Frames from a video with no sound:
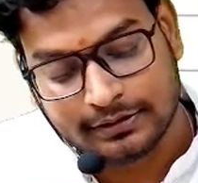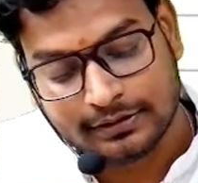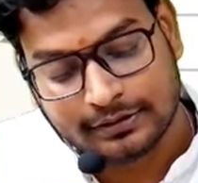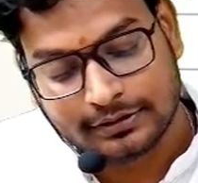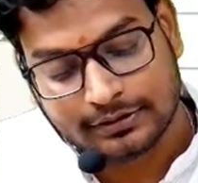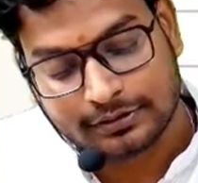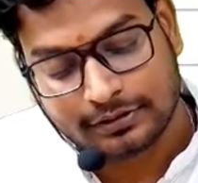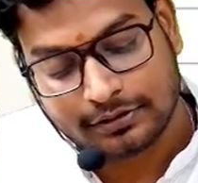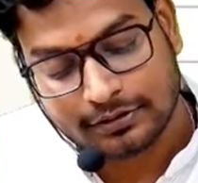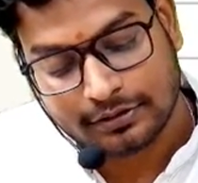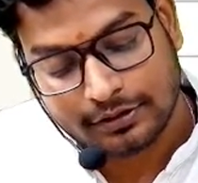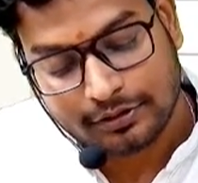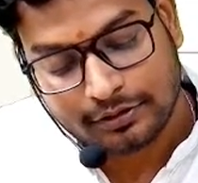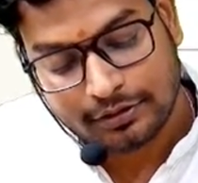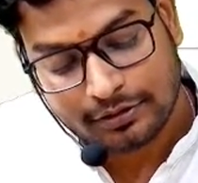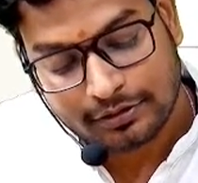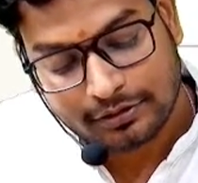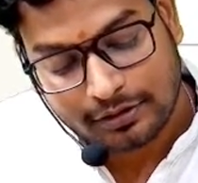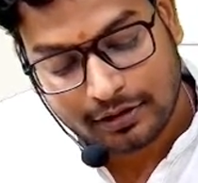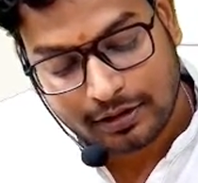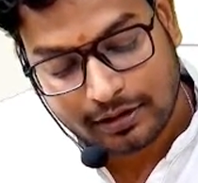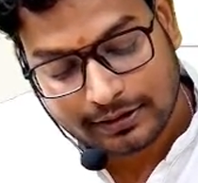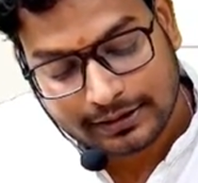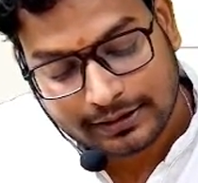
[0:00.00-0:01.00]
So you have
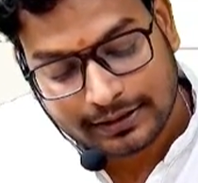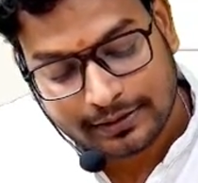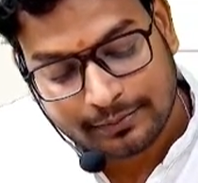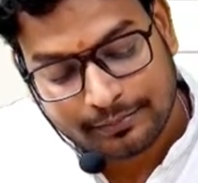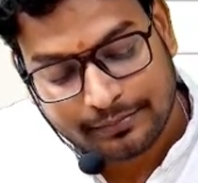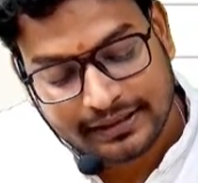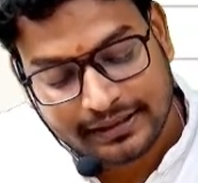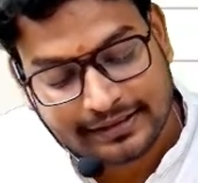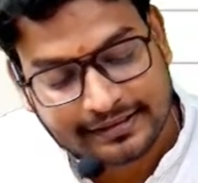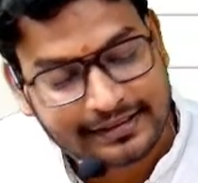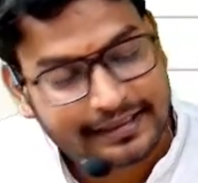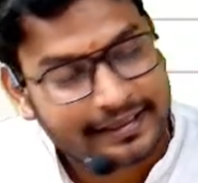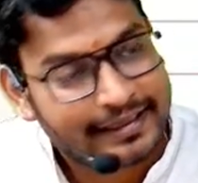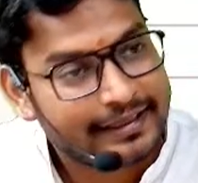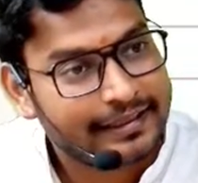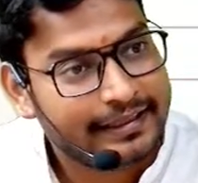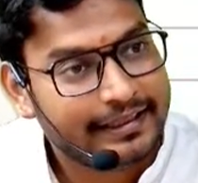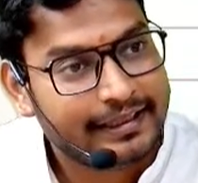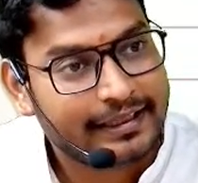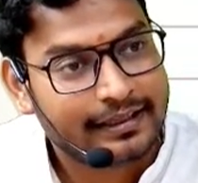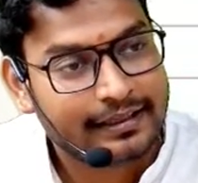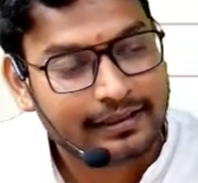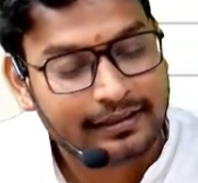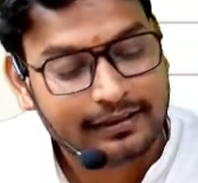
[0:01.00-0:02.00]
not come in the second
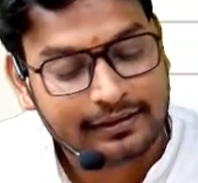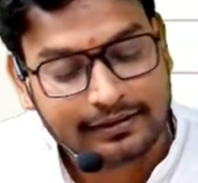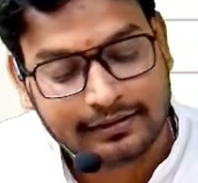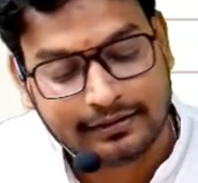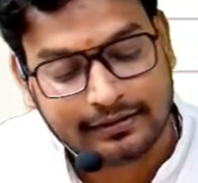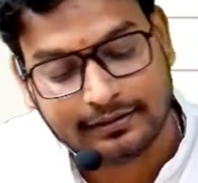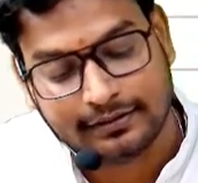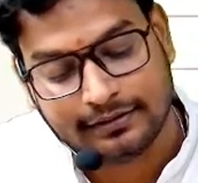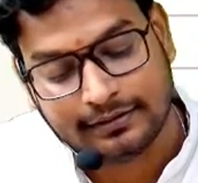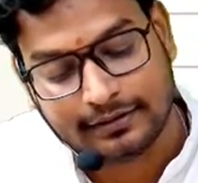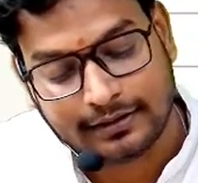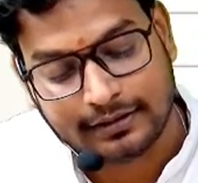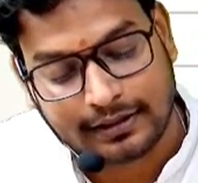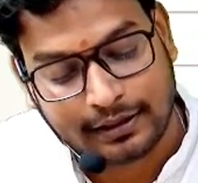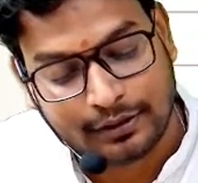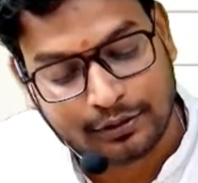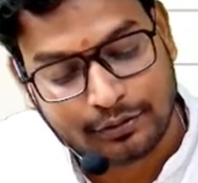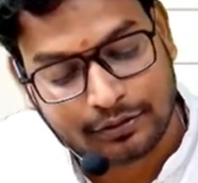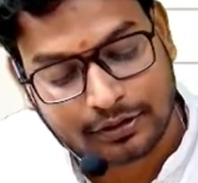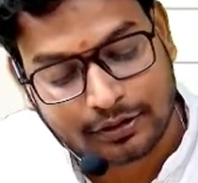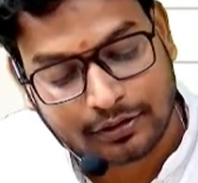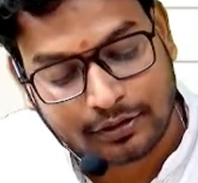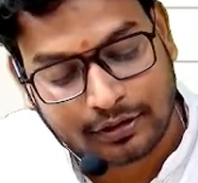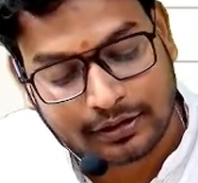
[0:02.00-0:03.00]
year, na? And you are
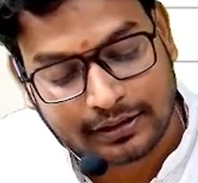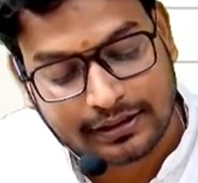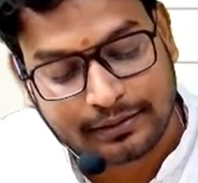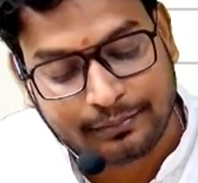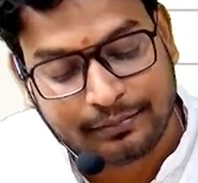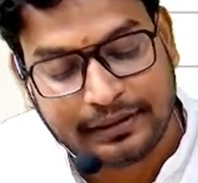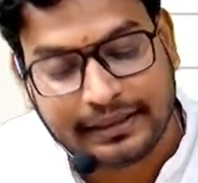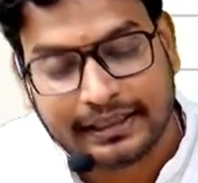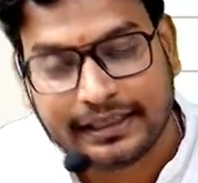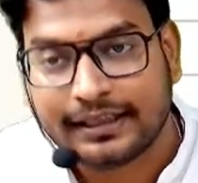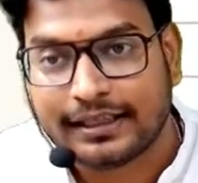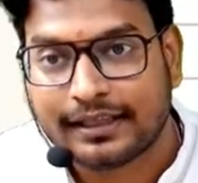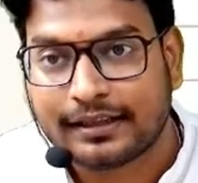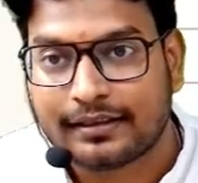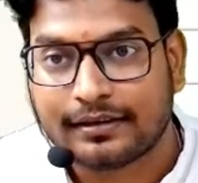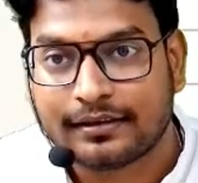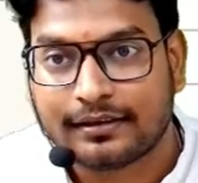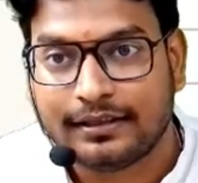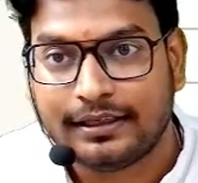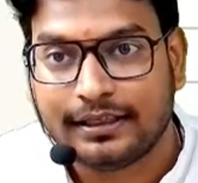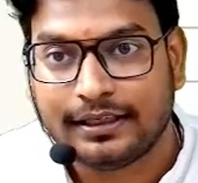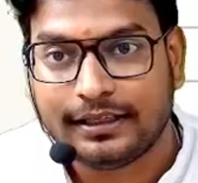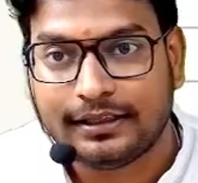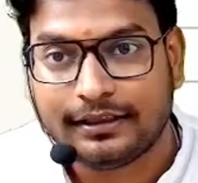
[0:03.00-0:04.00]
not coming in the
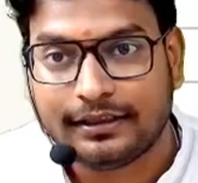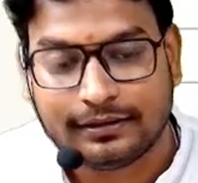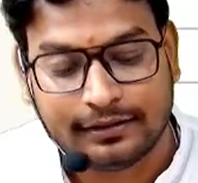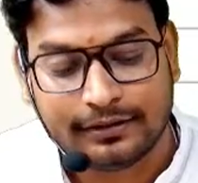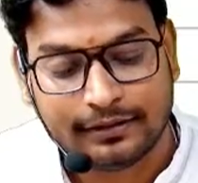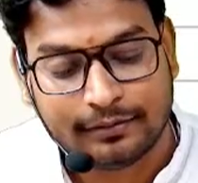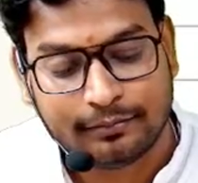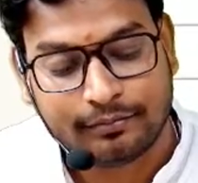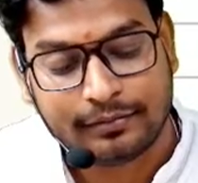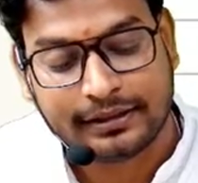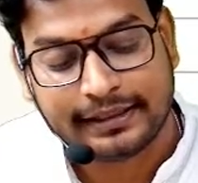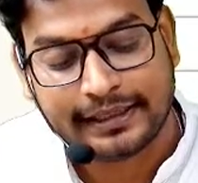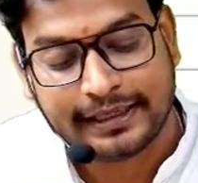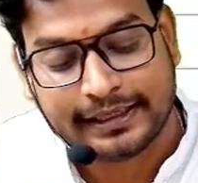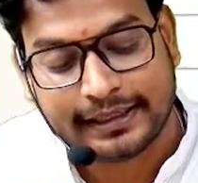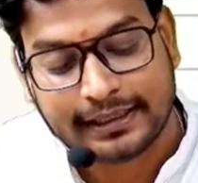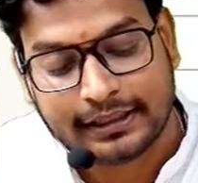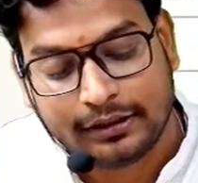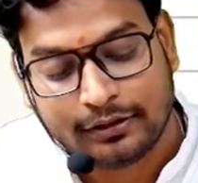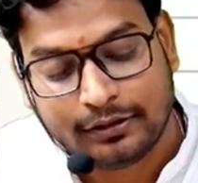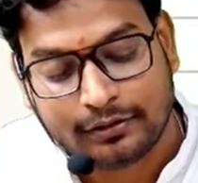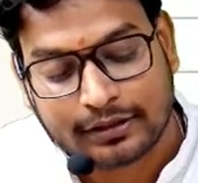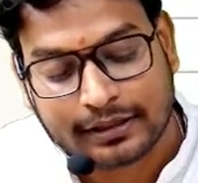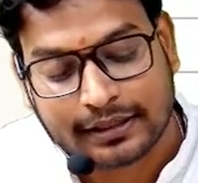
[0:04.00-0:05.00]
third year, but
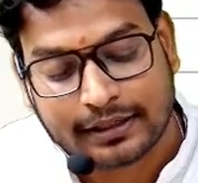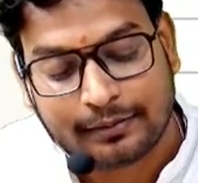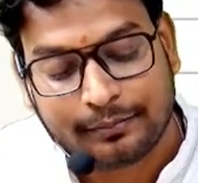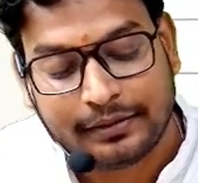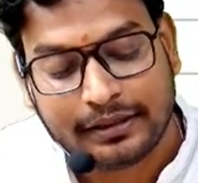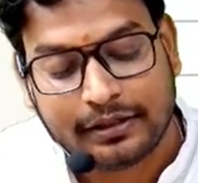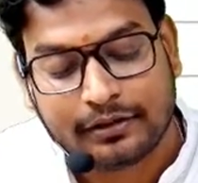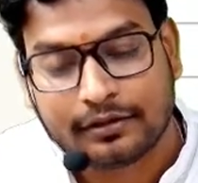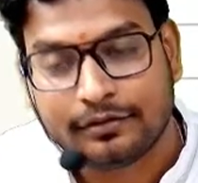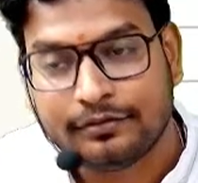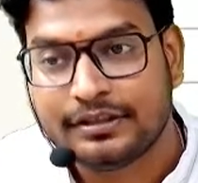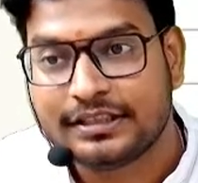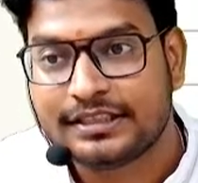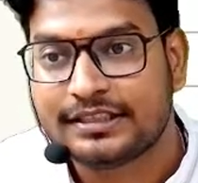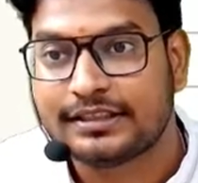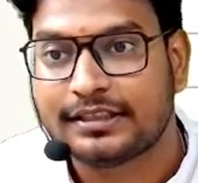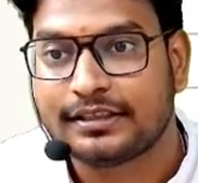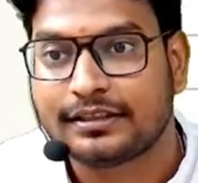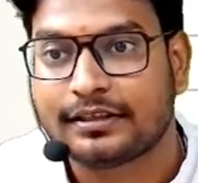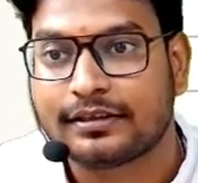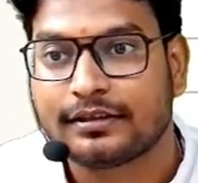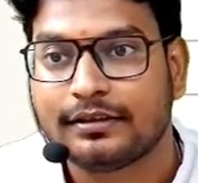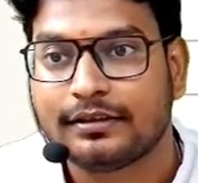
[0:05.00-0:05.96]
directly you are coming on which year?